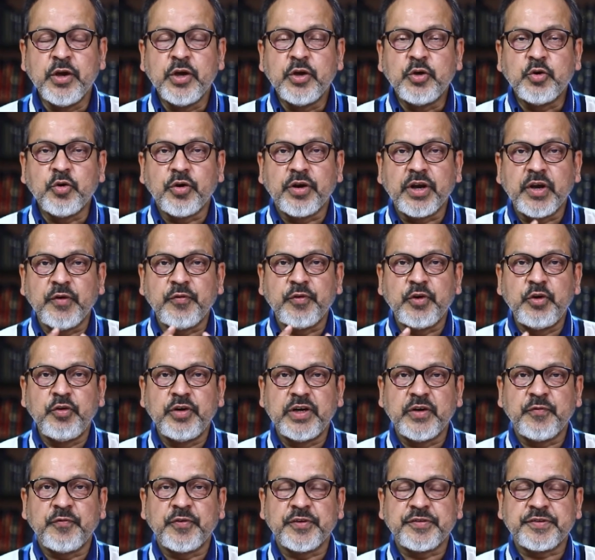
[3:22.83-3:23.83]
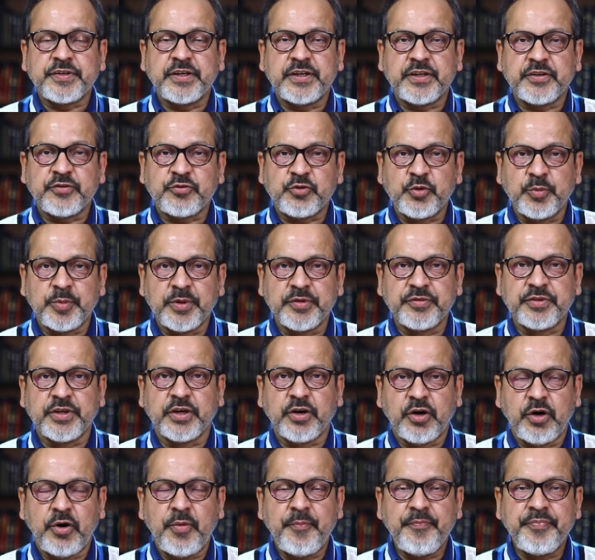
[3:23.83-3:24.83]
your revenue deficit has to be
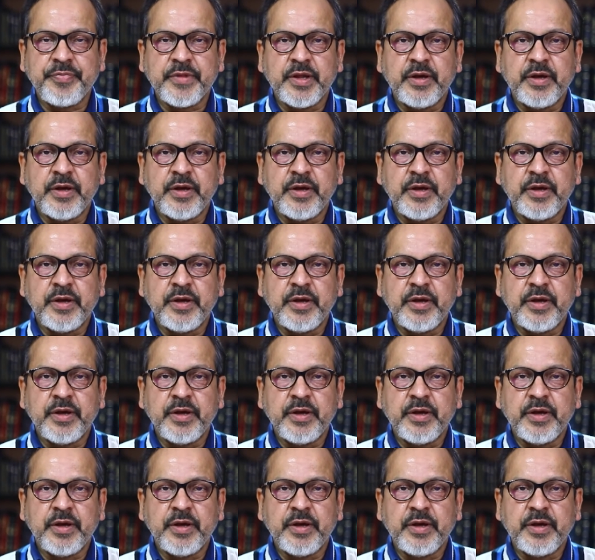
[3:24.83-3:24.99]
zero